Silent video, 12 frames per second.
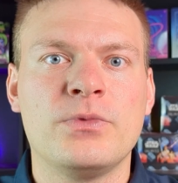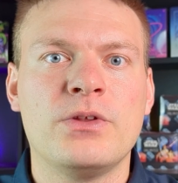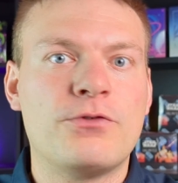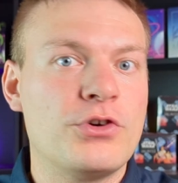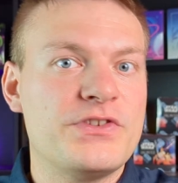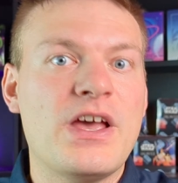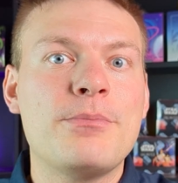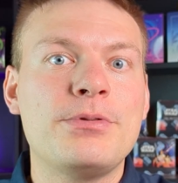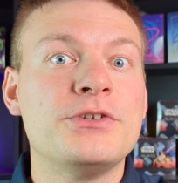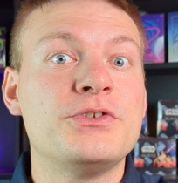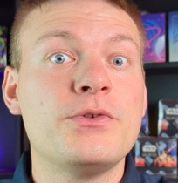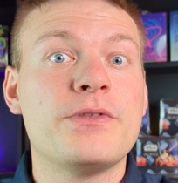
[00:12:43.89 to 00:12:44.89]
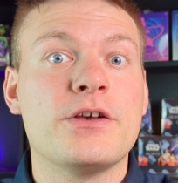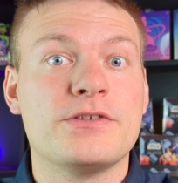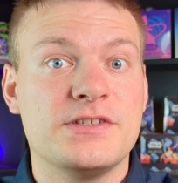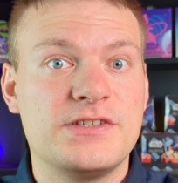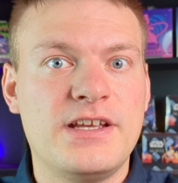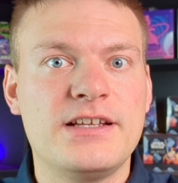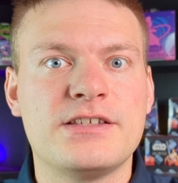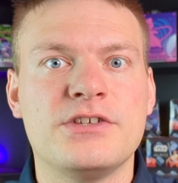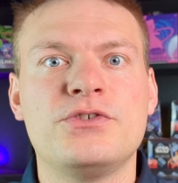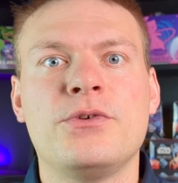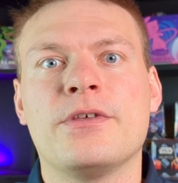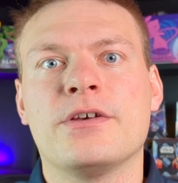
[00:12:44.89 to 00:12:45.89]
For example, in 2006 and
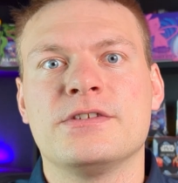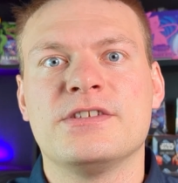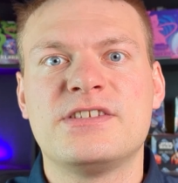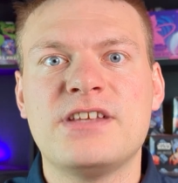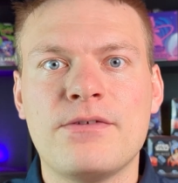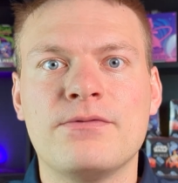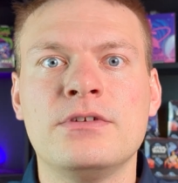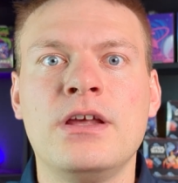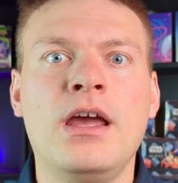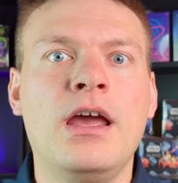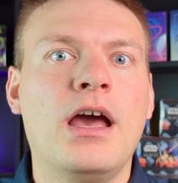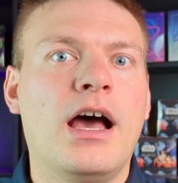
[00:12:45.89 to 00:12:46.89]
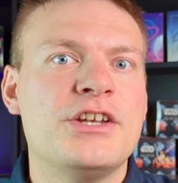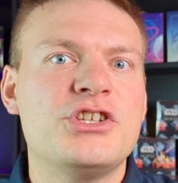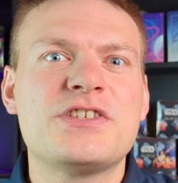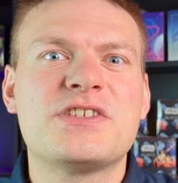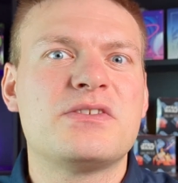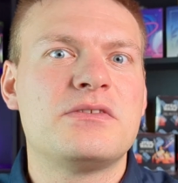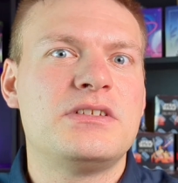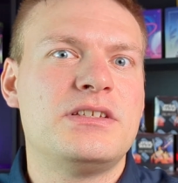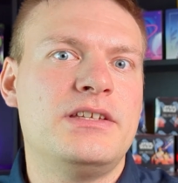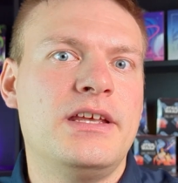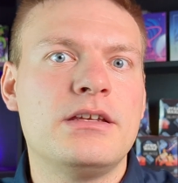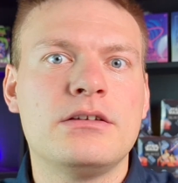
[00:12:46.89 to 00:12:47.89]
2007, I just
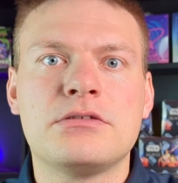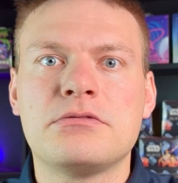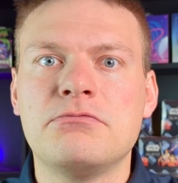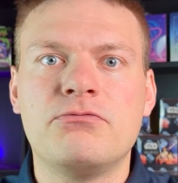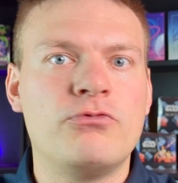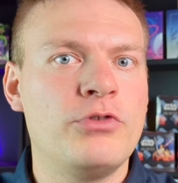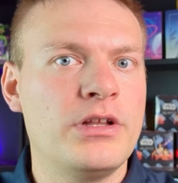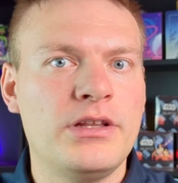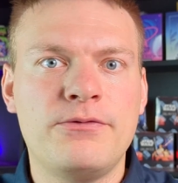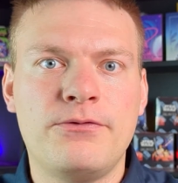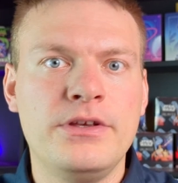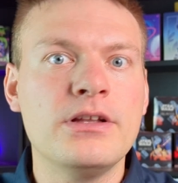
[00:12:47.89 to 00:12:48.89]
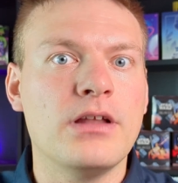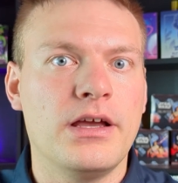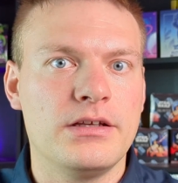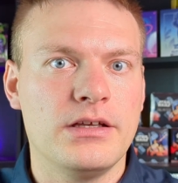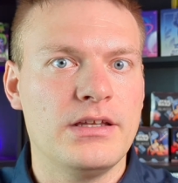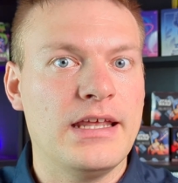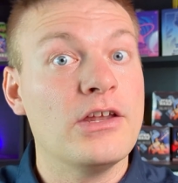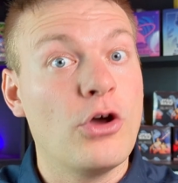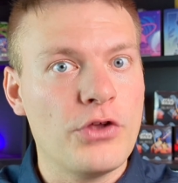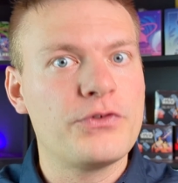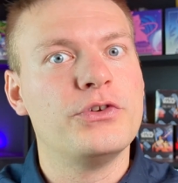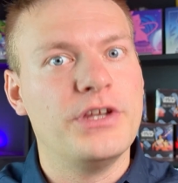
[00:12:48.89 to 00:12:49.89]
didn't really feel like it, and I
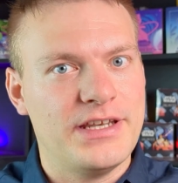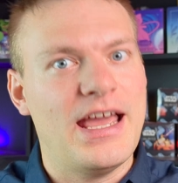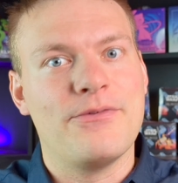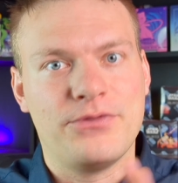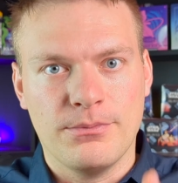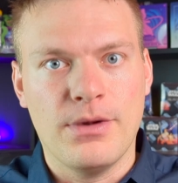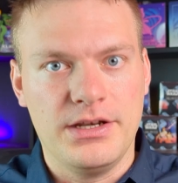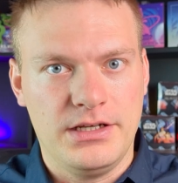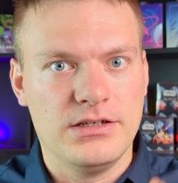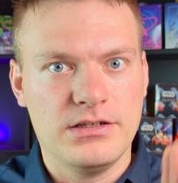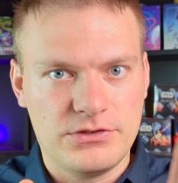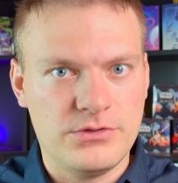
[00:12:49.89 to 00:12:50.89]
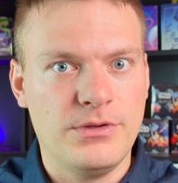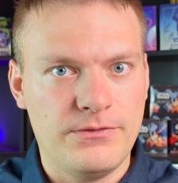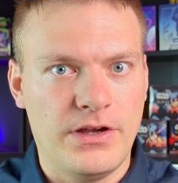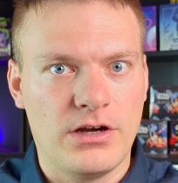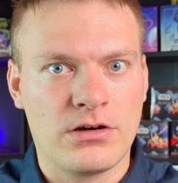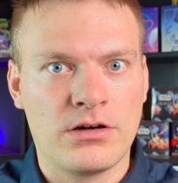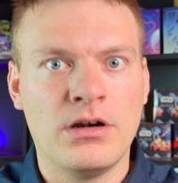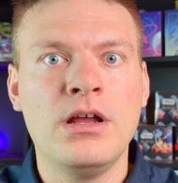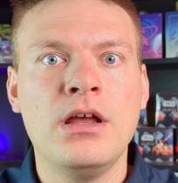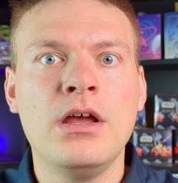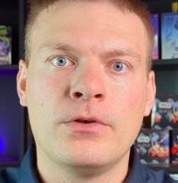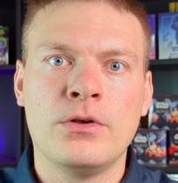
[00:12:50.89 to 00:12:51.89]
also didn't have the money, to be fair.
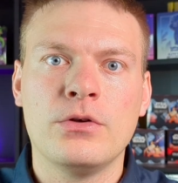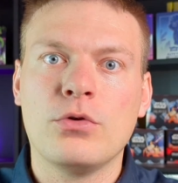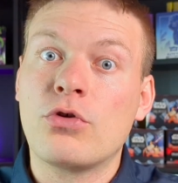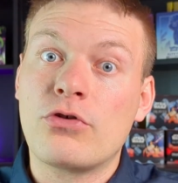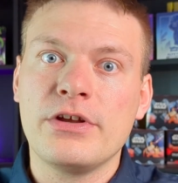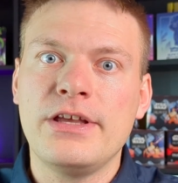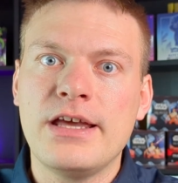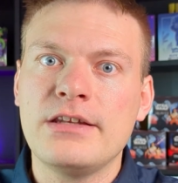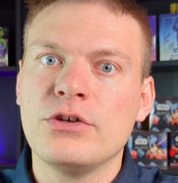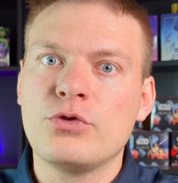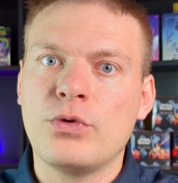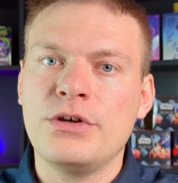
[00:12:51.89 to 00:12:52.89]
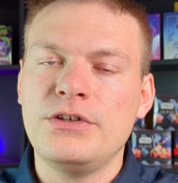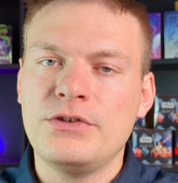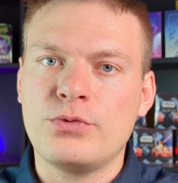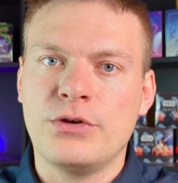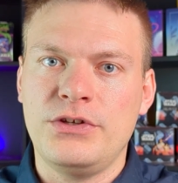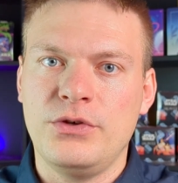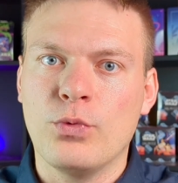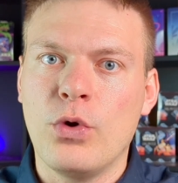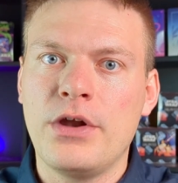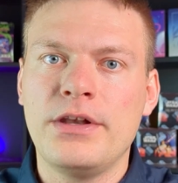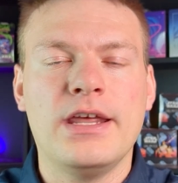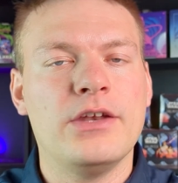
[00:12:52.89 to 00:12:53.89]
Or again in
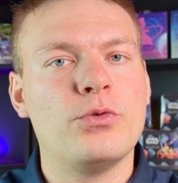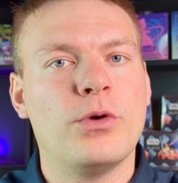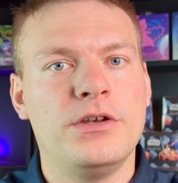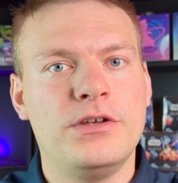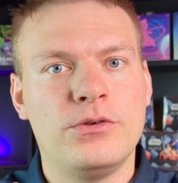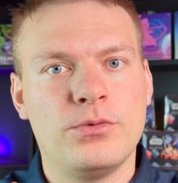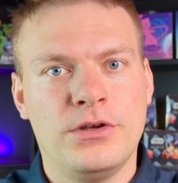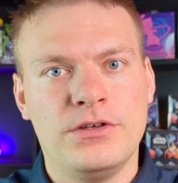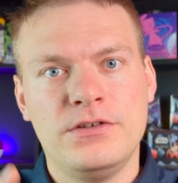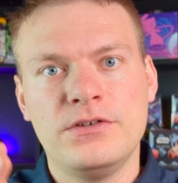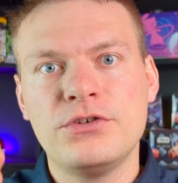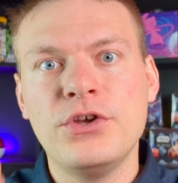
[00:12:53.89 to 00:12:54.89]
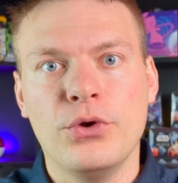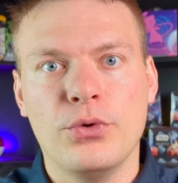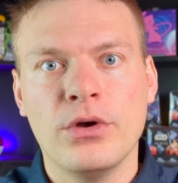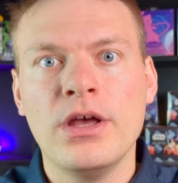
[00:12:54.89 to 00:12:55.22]
2021 and 2022.